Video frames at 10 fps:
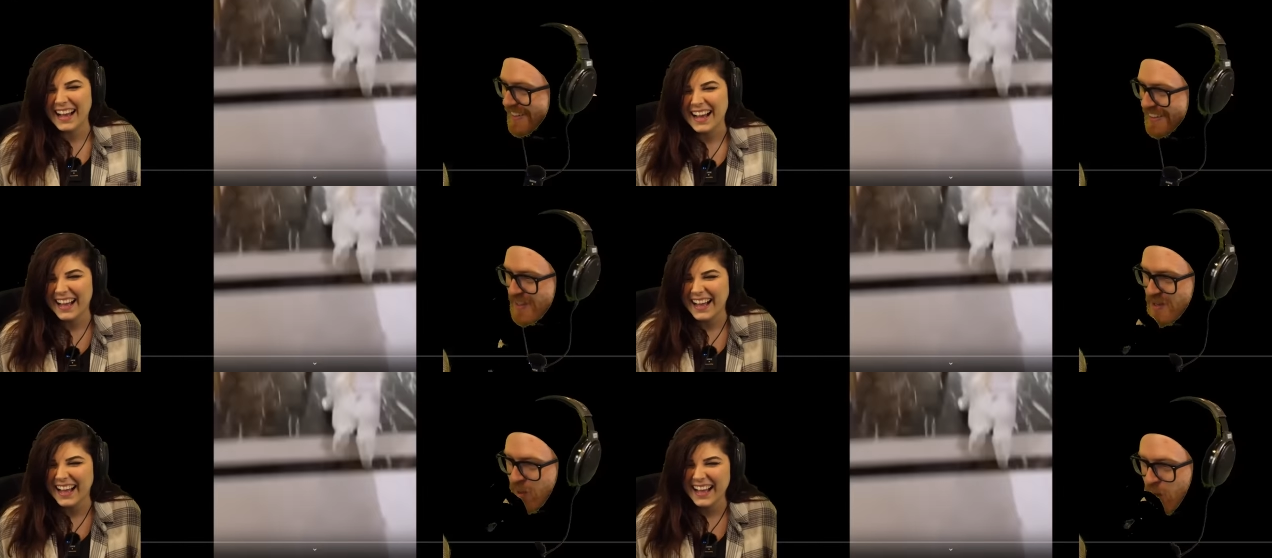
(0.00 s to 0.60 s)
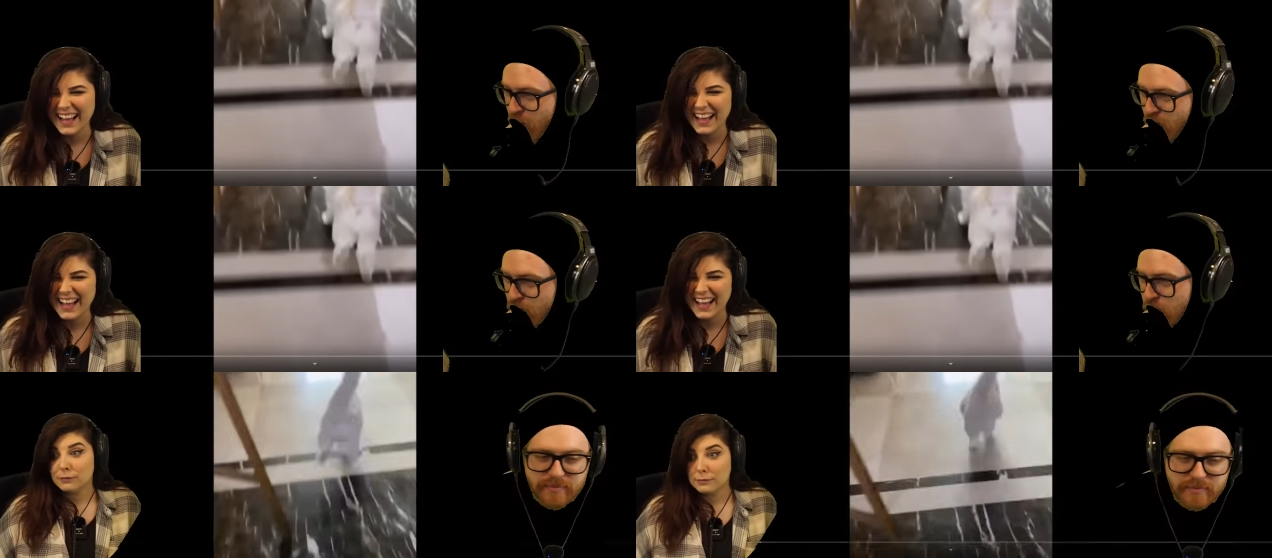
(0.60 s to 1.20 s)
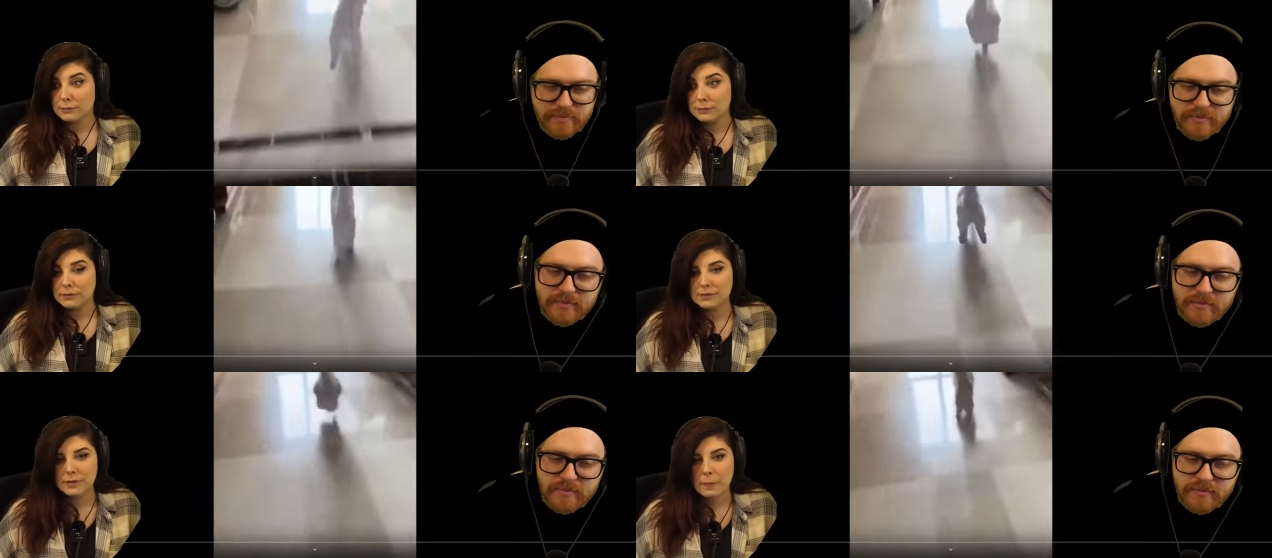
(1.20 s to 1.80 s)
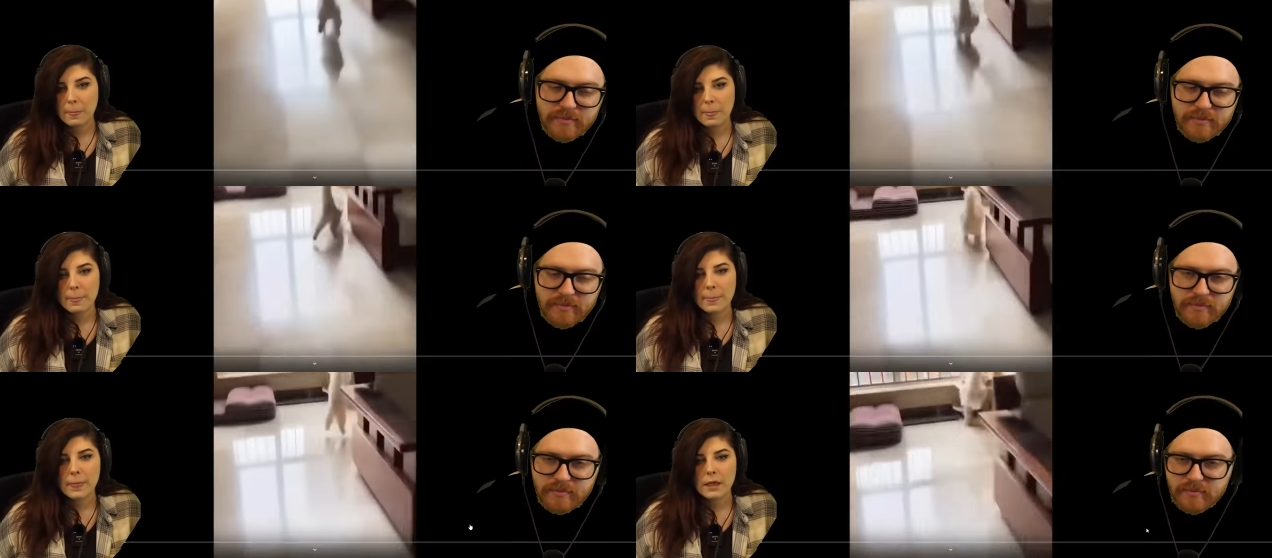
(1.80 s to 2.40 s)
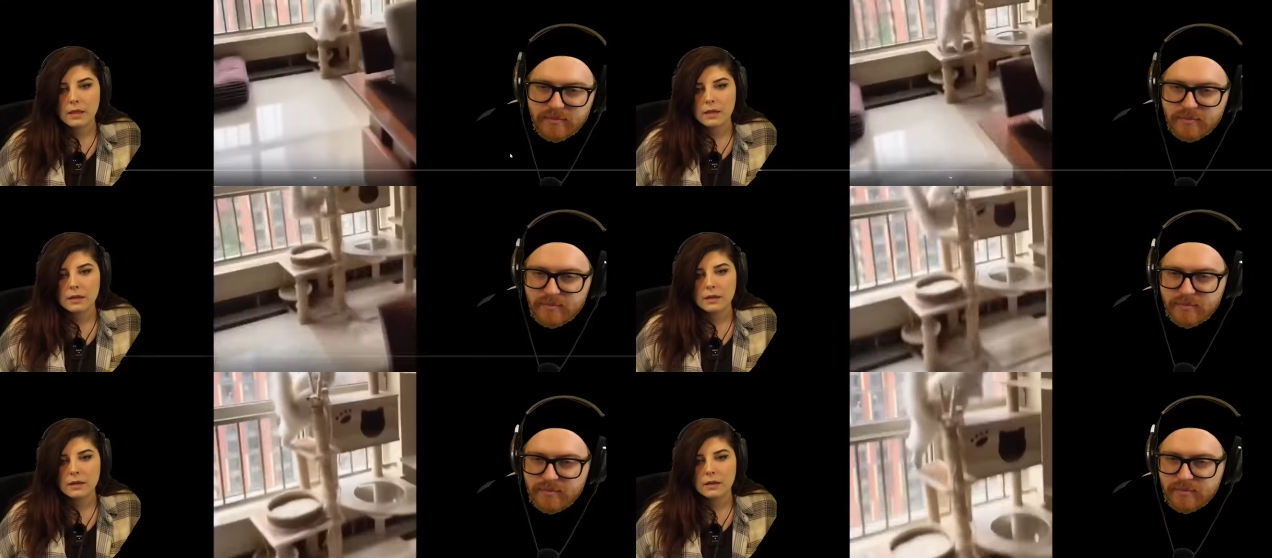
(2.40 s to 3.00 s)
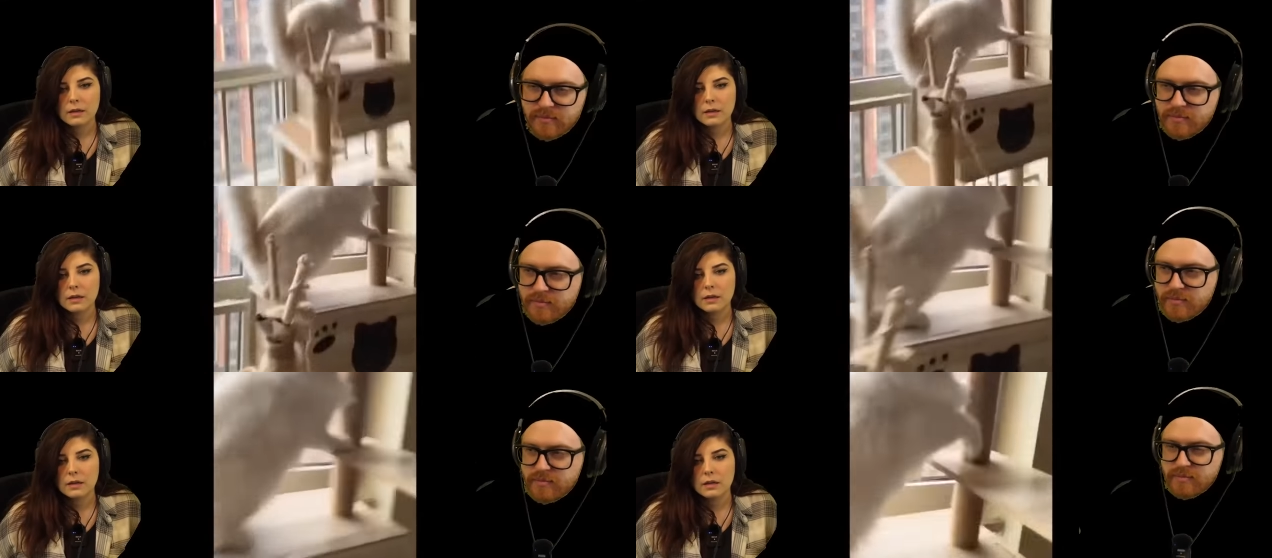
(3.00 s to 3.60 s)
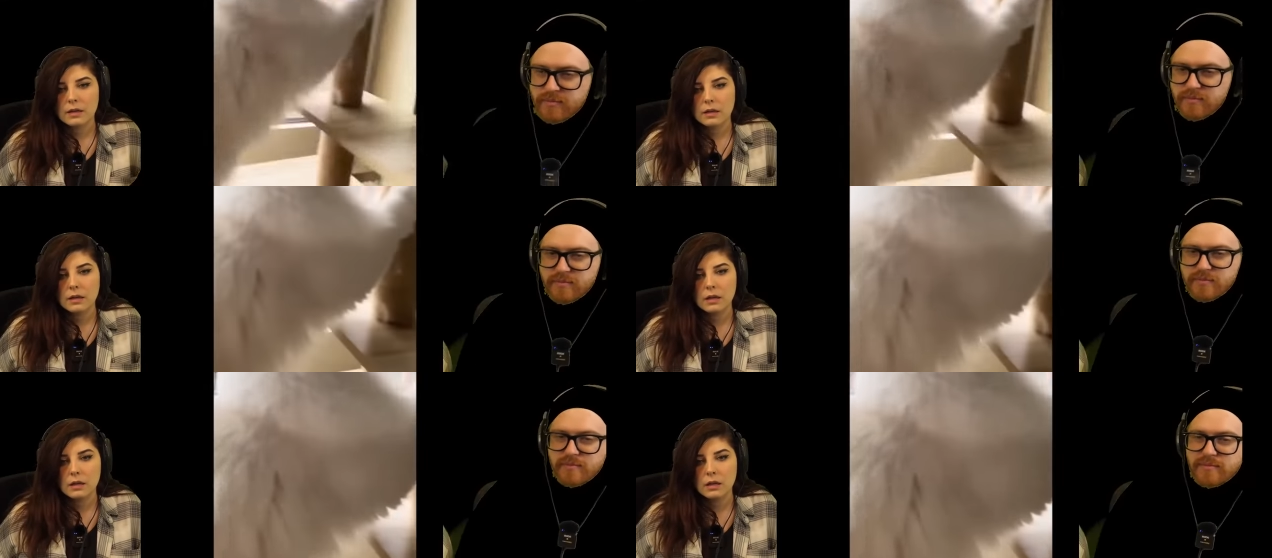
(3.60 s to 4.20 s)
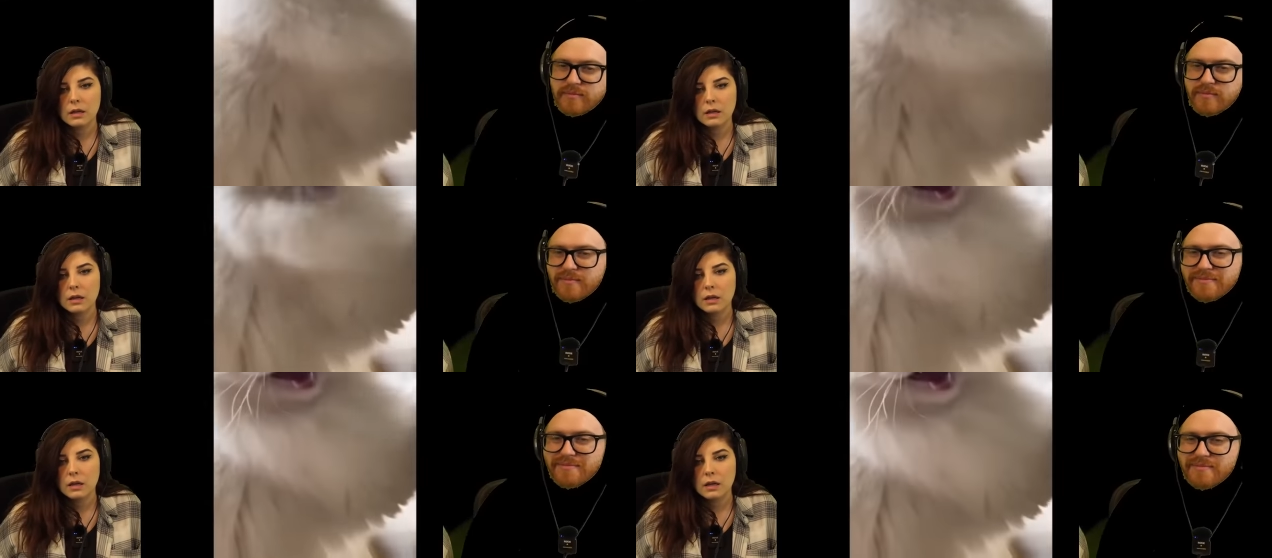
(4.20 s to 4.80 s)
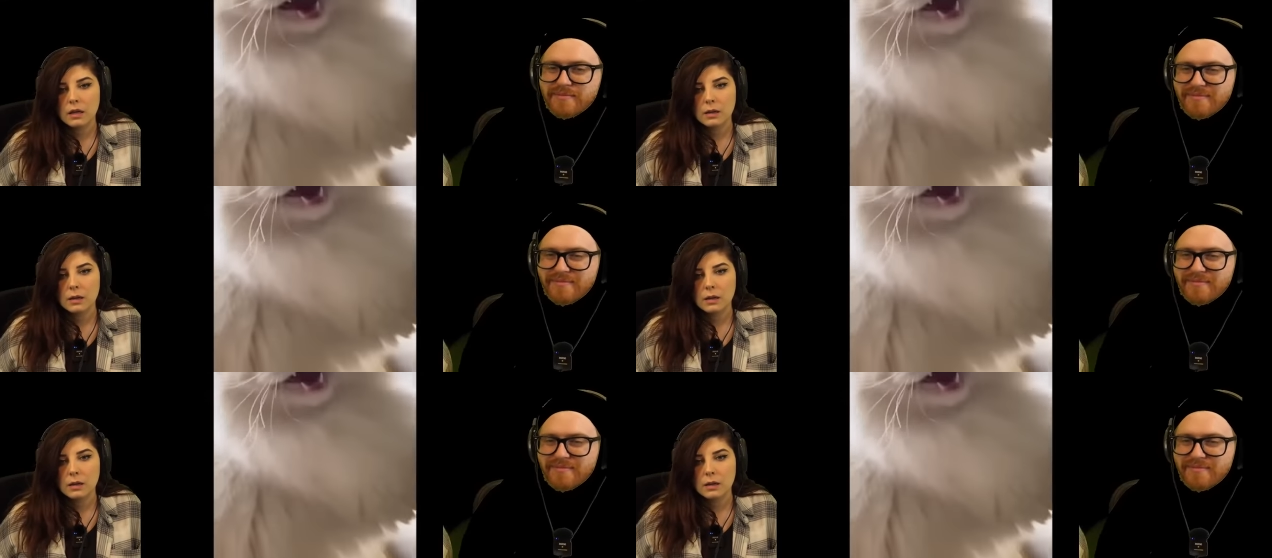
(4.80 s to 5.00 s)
[no speech]